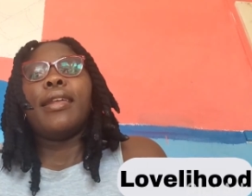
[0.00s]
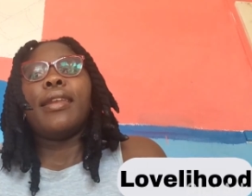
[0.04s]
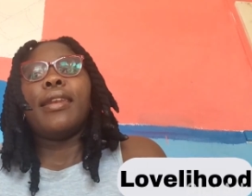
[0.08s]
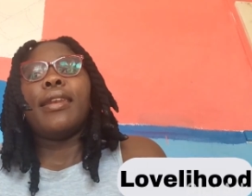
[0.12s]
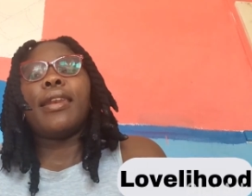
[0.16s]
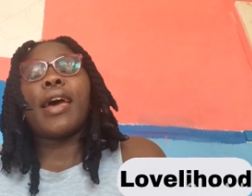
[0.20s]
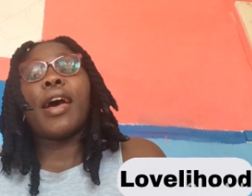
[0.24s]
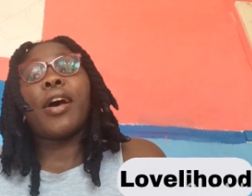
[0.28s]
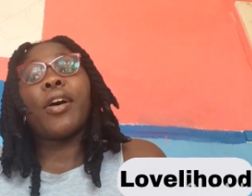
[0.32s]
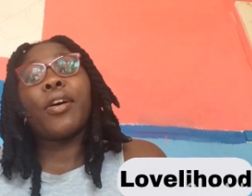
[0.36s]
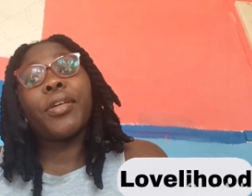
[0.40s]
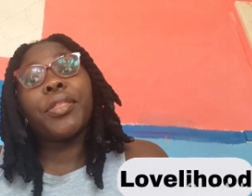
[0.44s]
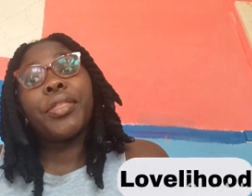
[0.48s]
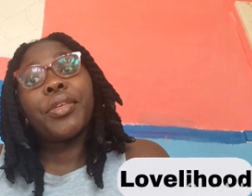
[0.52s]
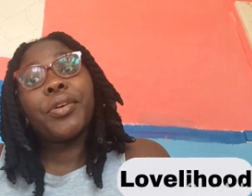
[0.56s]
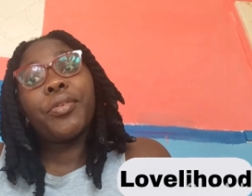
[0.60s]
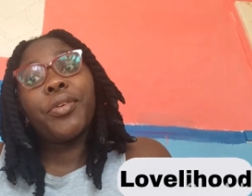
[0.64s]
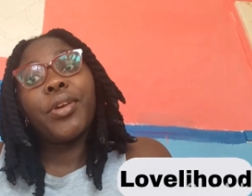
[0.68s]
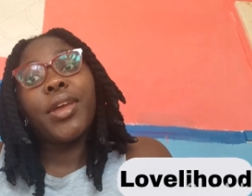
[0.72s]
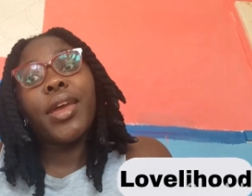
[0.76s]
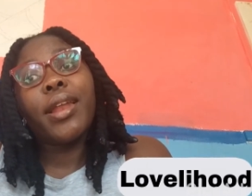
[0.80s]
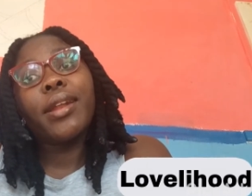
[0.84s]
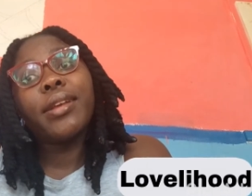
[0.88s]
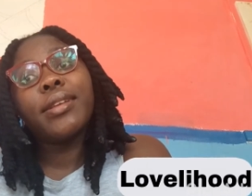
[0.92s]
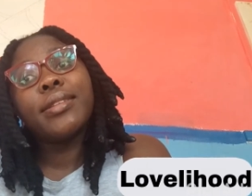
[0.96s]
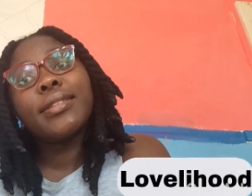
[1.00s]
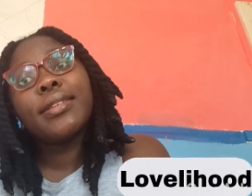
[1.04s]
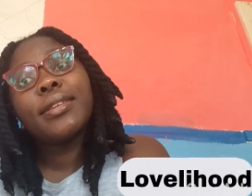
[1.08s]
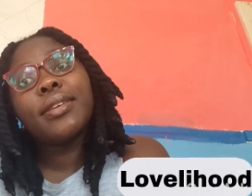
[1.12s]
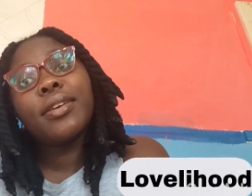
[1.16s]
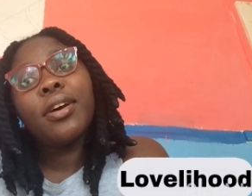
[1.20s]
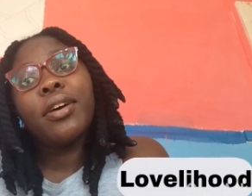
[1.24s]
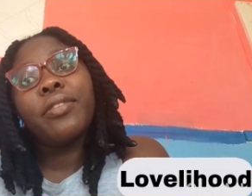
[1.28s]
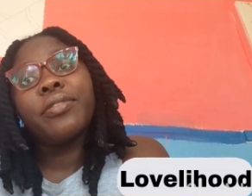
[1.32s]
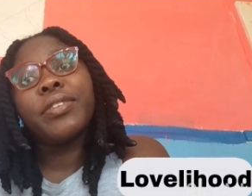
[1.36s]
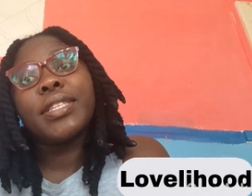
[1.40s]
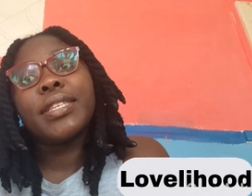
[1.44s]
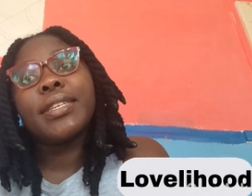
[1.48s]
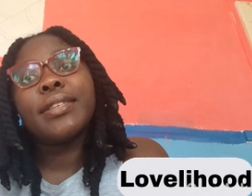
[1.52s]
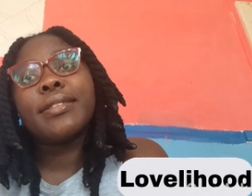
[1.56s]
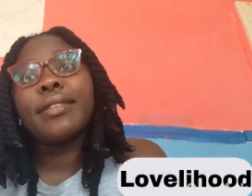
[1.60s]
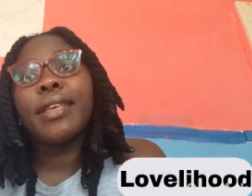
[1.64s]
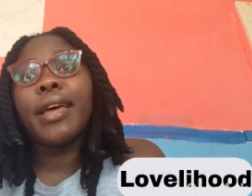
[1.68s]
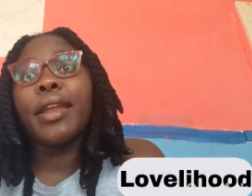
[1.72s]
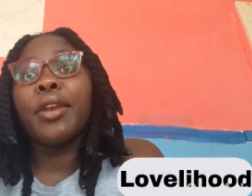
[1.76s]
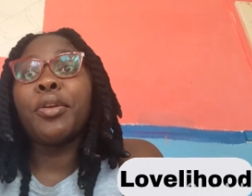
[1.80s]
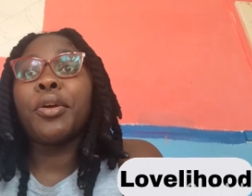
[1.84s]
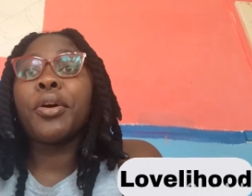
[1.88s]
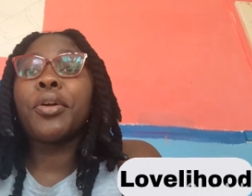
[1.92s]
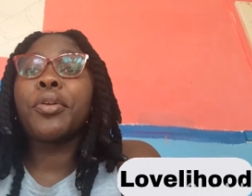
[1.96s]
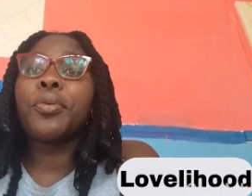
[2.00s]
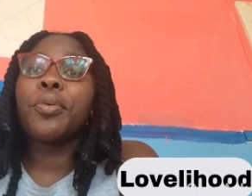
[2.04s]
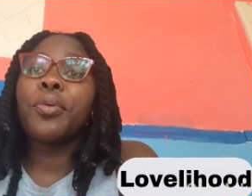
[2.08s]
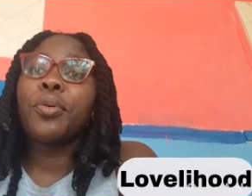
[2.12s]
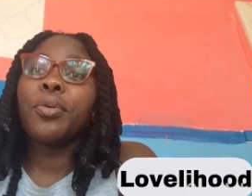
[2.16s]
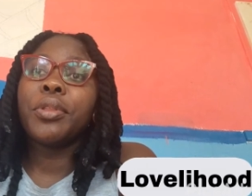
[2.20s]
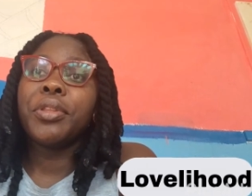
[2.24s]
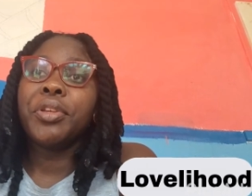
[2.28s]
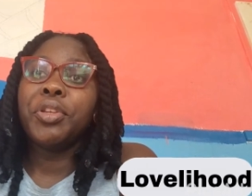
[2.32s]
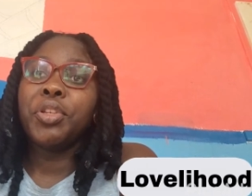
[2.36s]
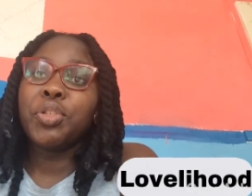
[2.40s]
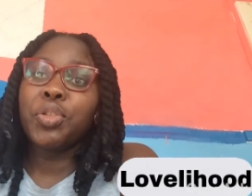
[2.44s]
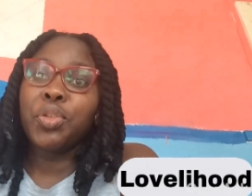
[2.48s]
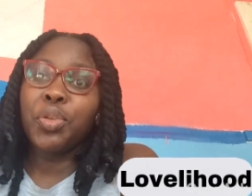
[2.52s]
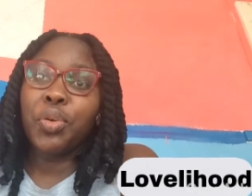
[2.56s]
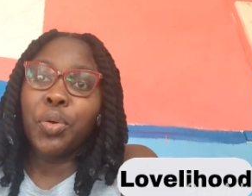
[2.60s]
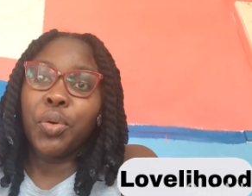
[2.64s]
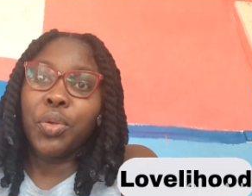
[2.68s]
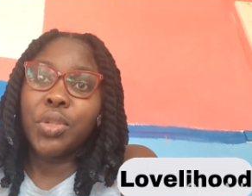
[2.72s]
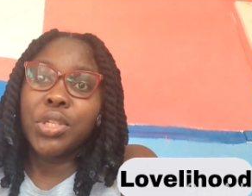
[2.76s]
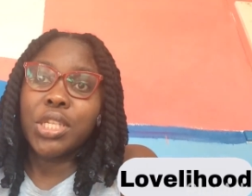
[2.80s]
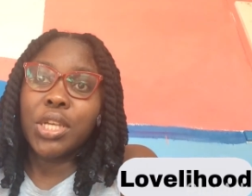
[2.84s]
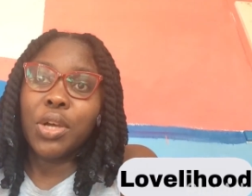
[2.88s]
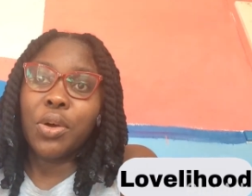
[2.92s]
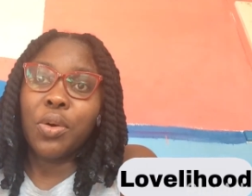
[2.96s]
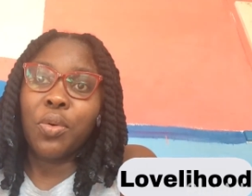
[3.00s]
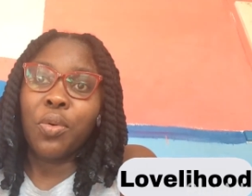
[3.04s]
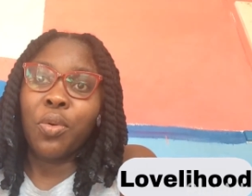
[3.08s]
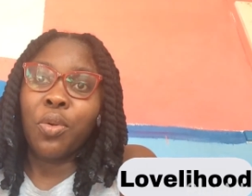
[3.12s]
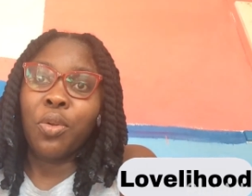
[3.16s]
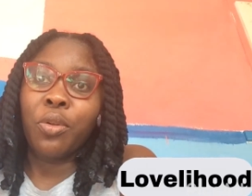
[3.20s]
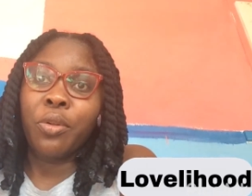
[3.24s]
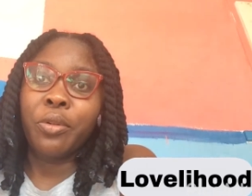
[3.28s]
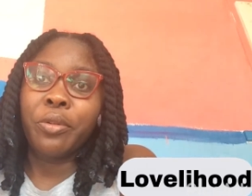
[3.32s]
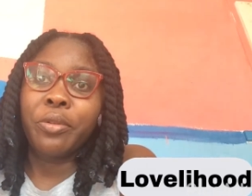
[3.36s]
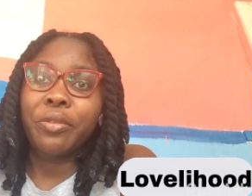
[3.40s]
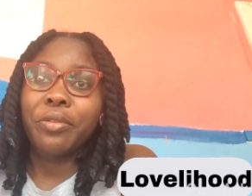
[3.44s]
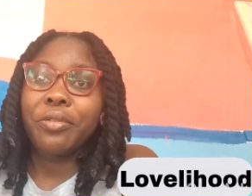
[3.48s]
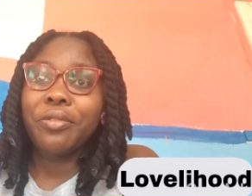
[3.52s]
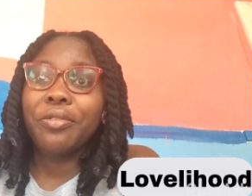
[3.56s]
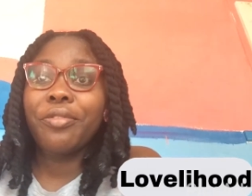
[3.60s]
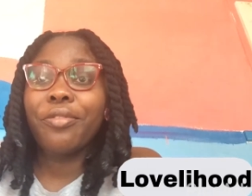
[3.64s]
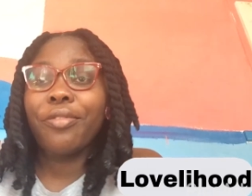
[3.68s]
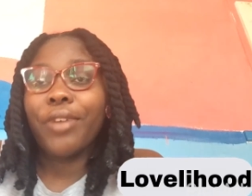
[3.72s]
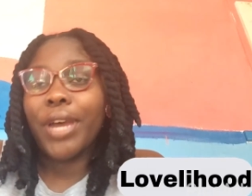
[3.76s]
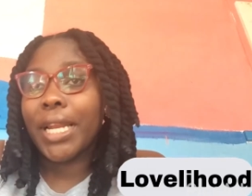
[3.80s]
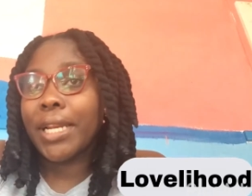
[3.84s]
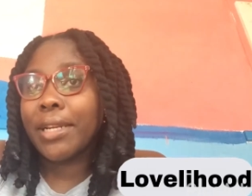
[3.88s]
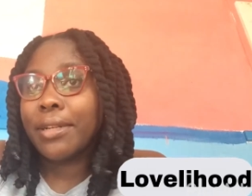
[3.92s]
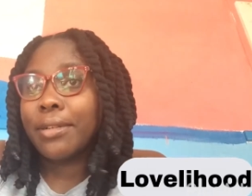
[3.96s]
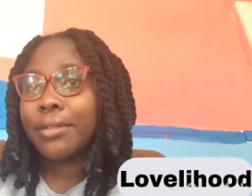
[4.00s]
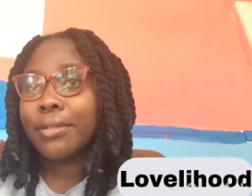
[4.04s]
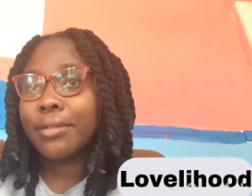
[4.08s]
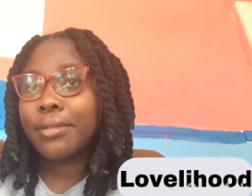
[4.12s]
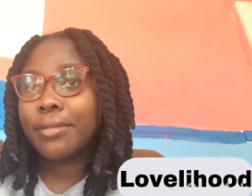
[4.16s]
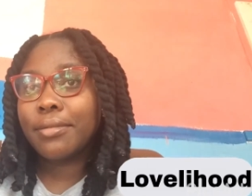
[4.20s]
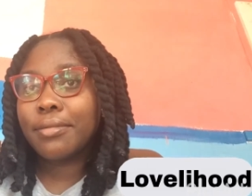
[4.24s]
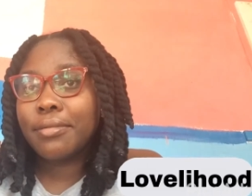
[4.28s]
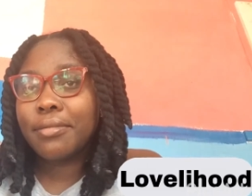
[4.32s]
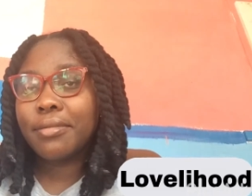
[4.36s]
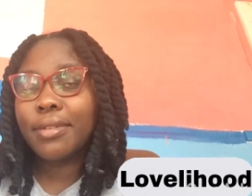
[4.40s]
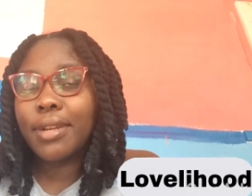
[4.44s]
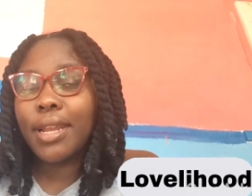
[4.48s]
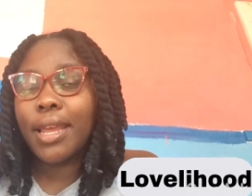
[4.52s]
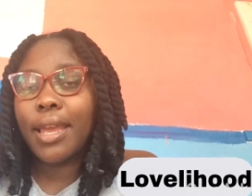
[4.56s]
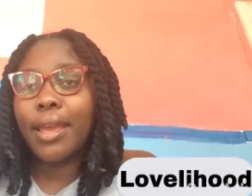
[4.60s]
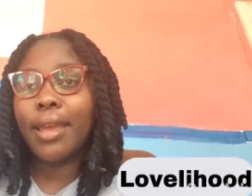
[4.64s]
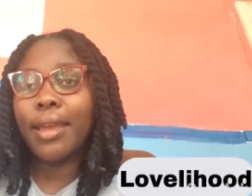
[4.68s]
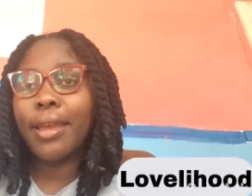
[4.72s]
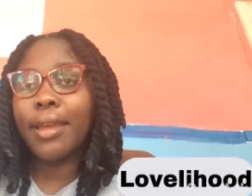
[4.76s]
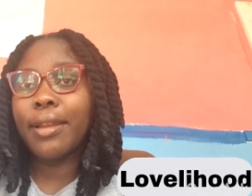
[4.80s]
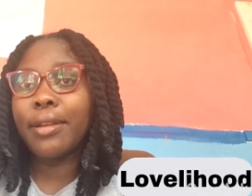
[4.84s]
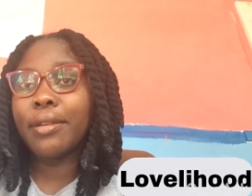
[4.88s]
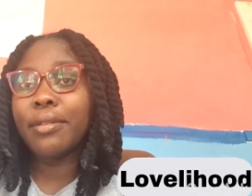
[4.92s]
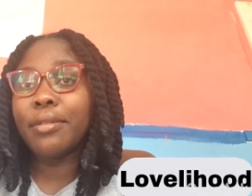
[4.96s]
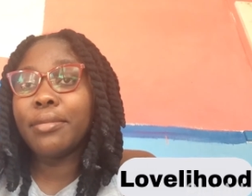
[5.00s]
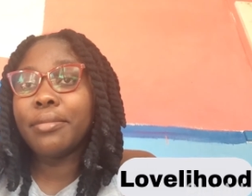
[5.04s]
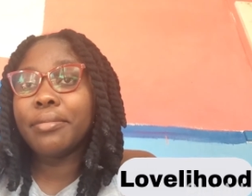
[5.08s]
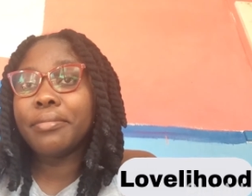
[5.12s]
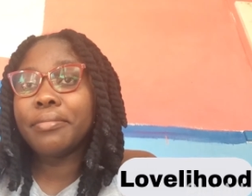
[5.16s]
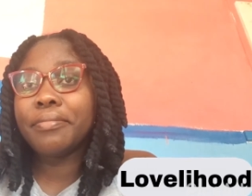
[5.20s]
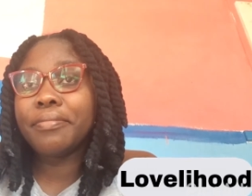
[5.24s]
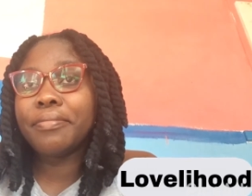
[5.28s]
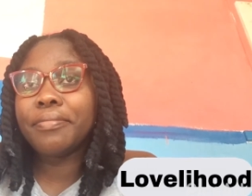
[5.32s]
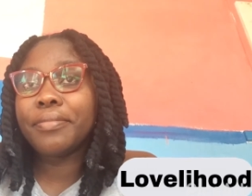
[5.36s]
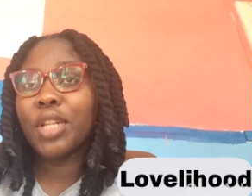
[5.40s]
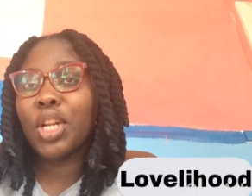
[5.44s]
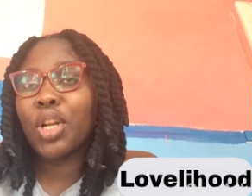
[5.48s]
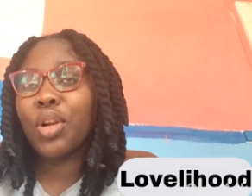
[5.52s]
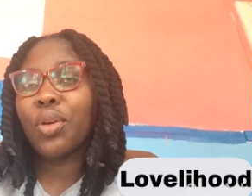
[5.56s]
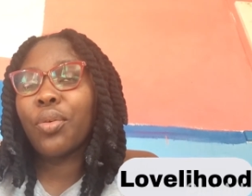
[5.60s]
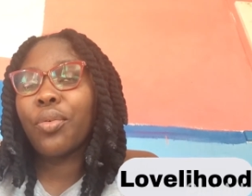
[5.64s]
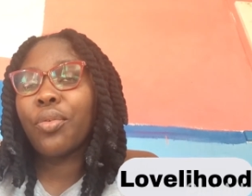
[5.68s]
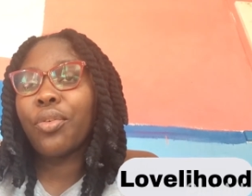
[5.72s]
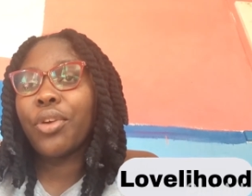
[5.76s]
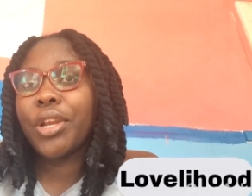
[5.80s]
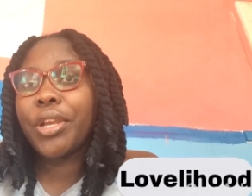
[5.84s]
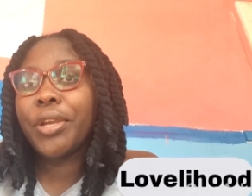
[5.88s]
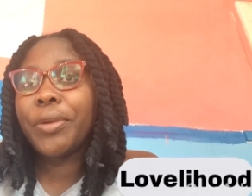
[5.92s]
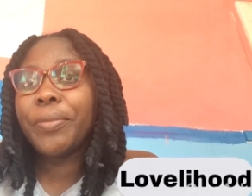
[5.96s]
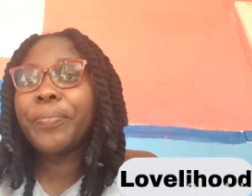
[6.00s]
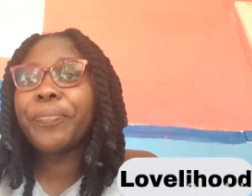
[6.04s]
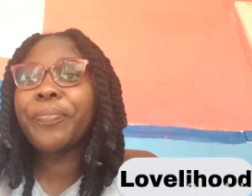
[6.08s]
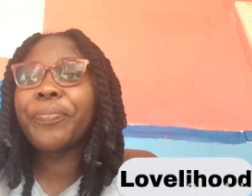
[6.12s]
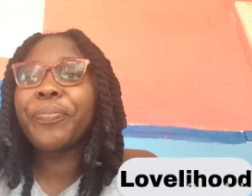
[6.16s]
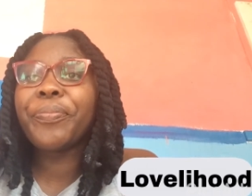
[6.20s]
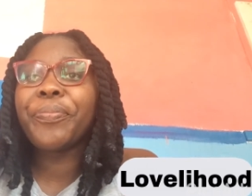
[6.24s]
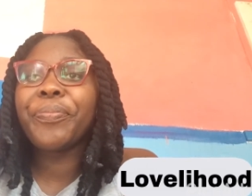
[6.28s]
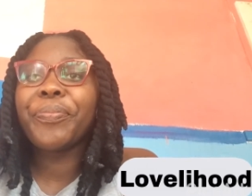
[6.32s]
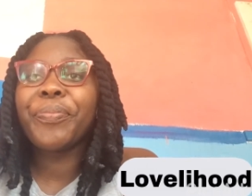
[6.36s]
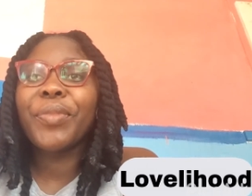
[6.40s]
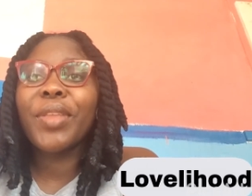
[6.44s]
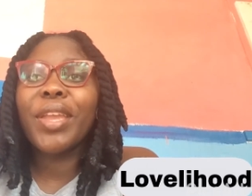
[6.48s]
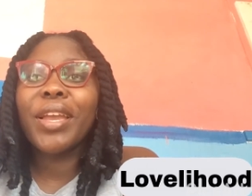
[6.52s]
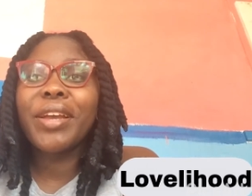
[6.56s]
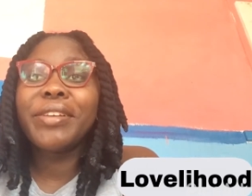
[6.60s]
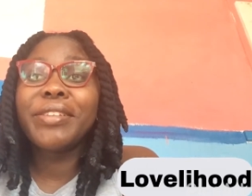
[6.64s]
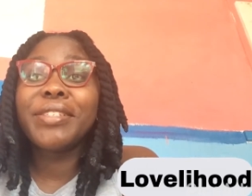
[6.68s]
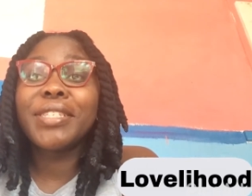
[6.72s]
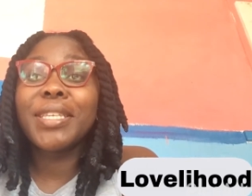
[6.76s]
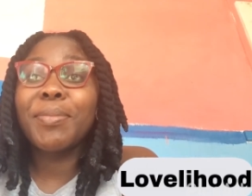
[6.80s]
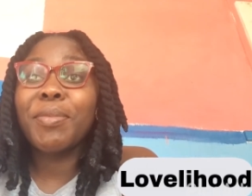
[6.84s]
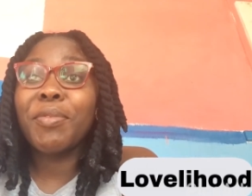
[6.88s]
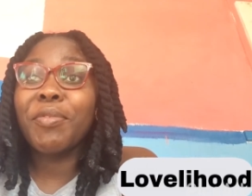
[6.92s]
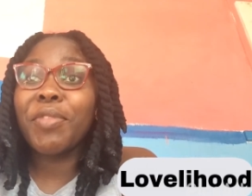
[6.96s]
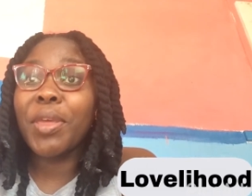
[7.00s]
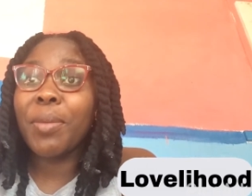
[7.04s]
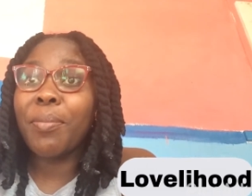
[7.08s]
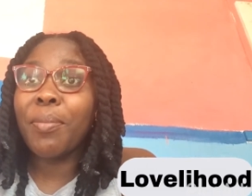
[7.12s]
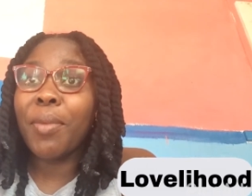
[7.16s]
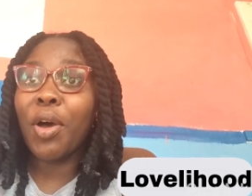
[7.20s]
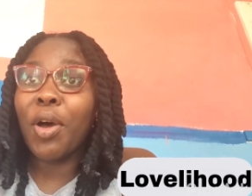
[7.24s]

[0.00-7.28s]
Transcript: Now, the reality of it is that not all these notes are all fun and glory. Some of them